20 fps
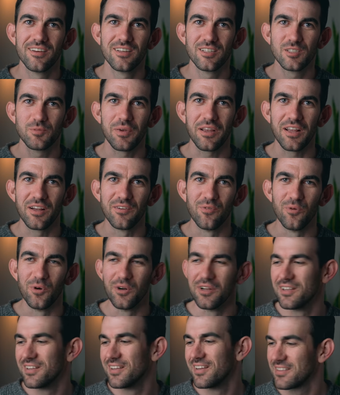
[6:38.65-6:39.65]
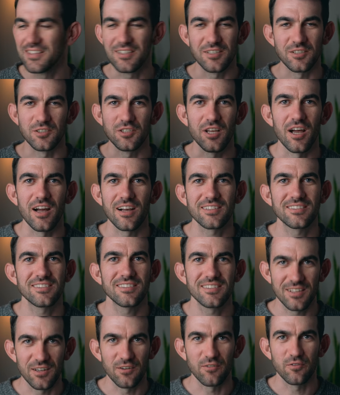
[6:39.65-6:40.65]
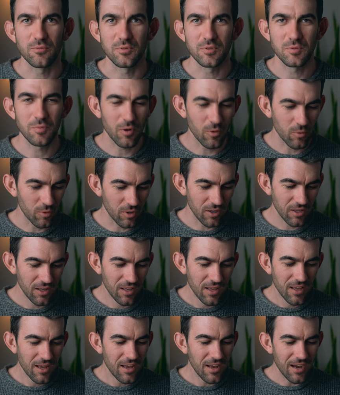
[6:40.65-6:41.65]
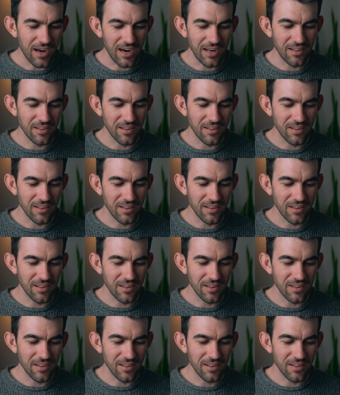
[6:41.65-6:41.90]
Speaking of wool, these are socks. They're from Smart Wool. I